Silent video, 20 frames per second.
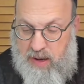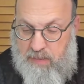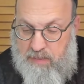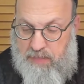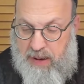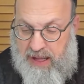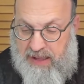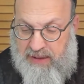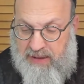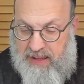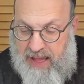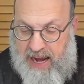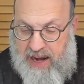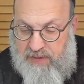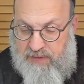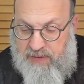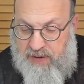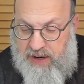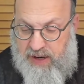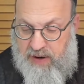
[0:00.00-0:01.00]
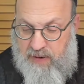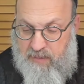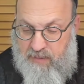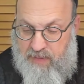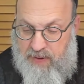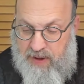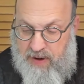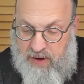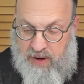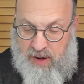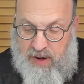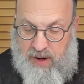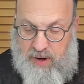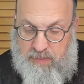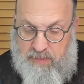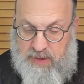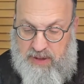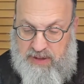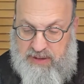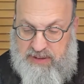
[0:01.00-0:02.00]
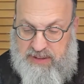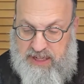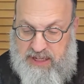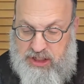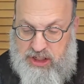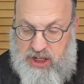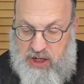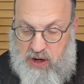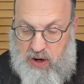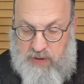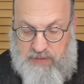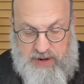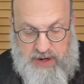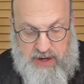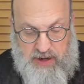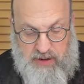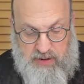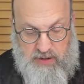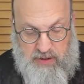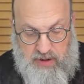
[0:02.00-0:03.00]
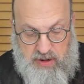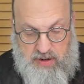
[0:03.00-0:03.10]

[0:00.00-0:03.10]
ben Levi um, teaching over here?